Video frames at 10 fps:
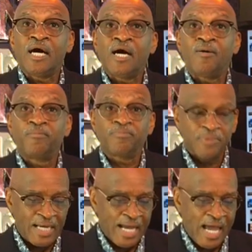um,
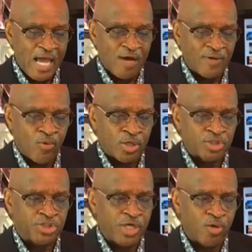that I have. I want to
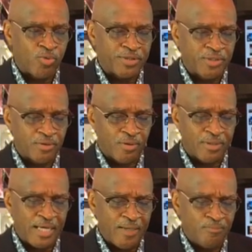share with you.
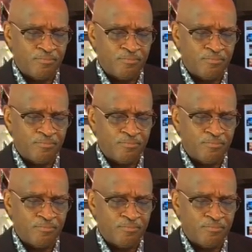Okay,